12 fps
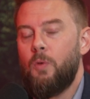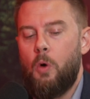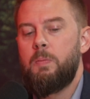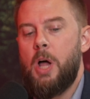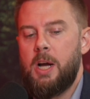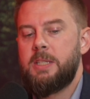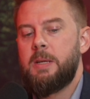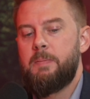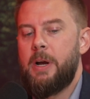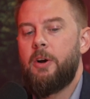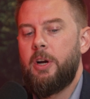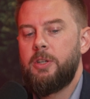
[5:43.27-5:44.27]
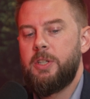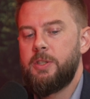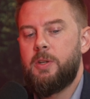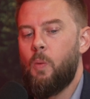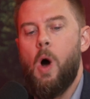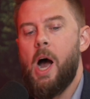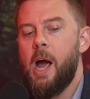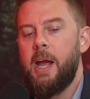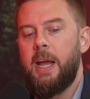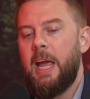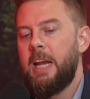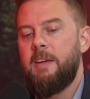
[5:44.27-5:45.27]
roadblocks and barriers as to
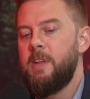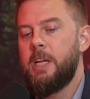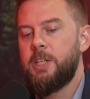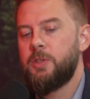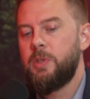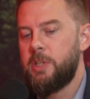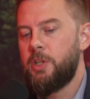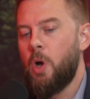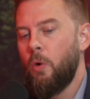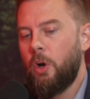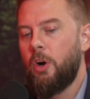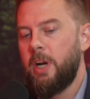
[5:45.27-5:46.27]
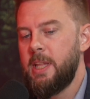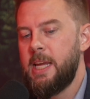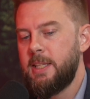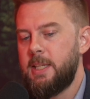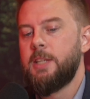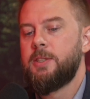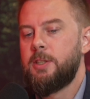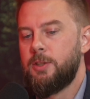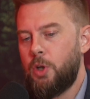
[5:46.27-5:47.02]
why any of the industries that don't currently exist.